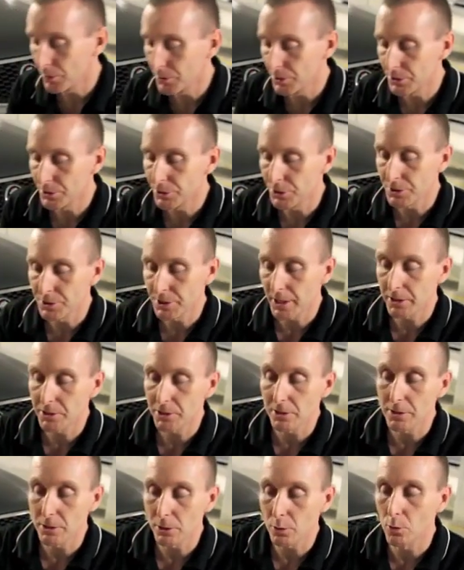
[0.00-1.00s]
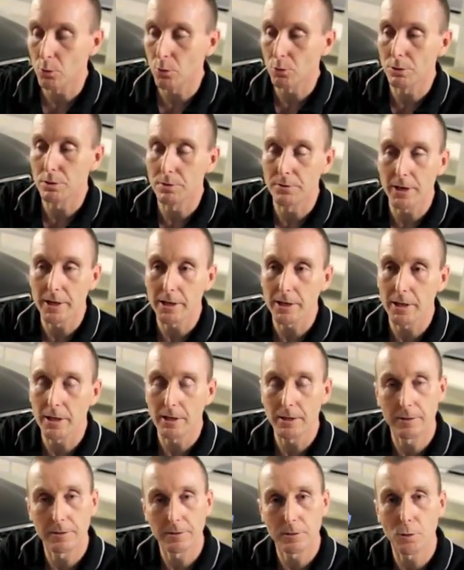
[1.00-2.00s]
to use is just actually the corner of
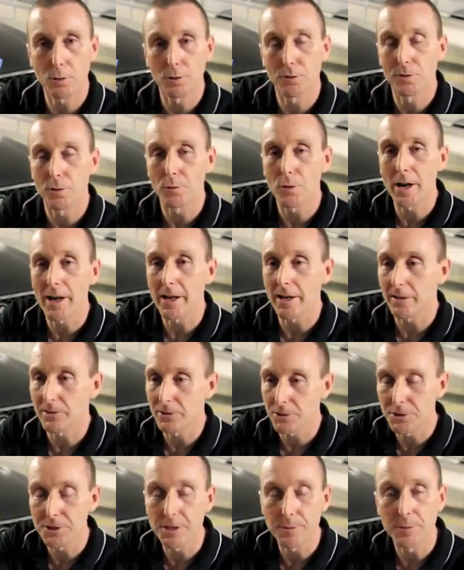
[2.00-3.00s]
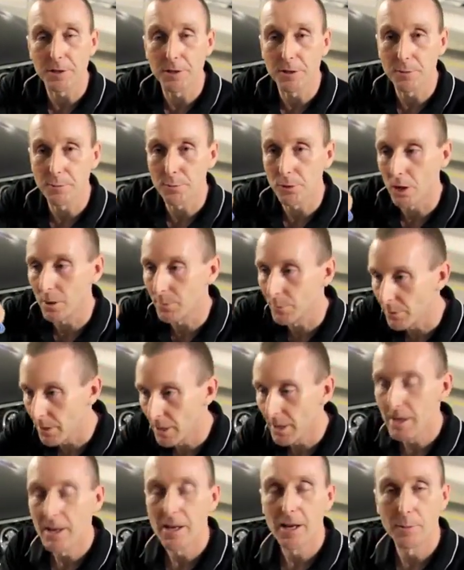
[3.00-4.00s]
a rag, just dipped into the primer,
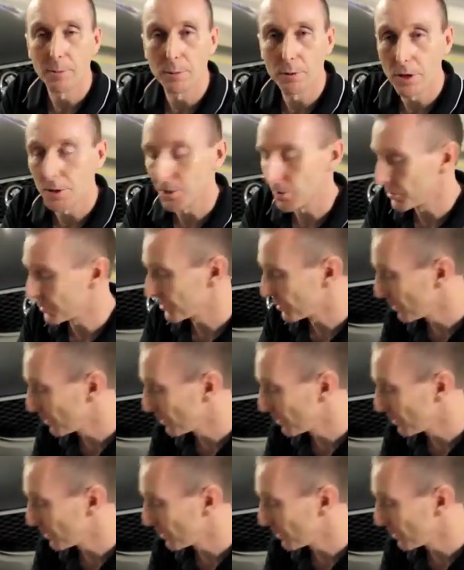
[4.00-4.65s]
applied to the